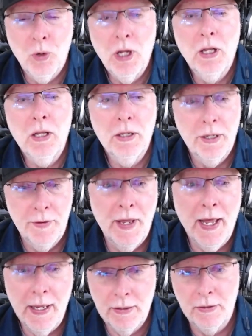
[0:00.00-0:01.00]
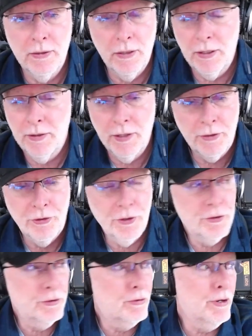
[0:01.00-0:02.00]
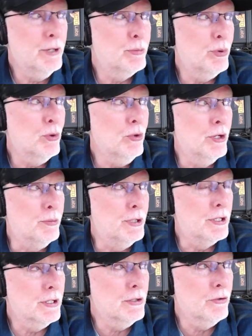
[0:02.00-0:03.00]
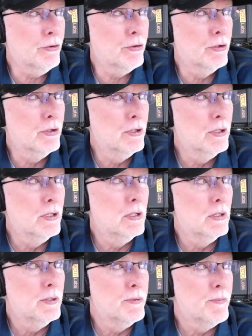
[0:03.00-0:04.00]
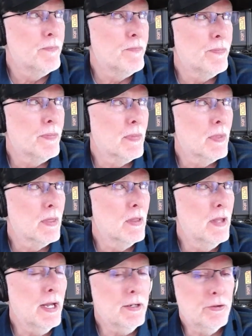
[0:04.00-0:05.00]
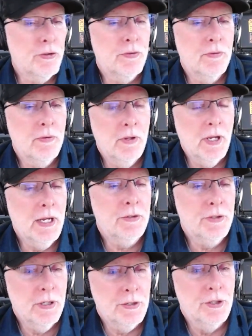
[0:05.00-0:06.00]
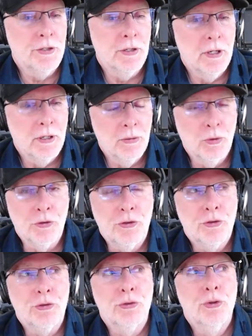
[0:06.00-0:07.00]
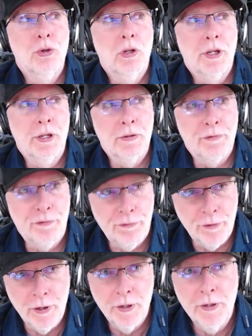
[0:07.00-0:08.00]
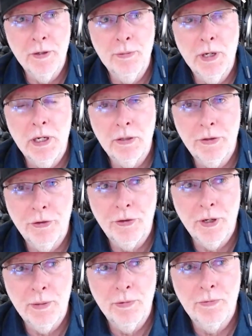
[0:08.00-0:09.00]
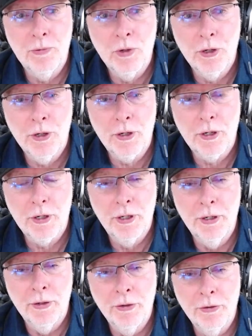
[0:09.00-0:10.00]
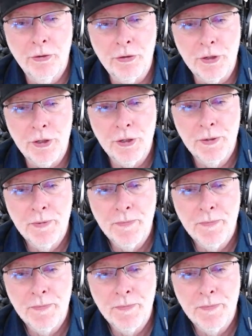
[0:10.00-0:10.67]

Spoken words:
Well, and that's such a great point because that touches on what's truly fun about this type of work is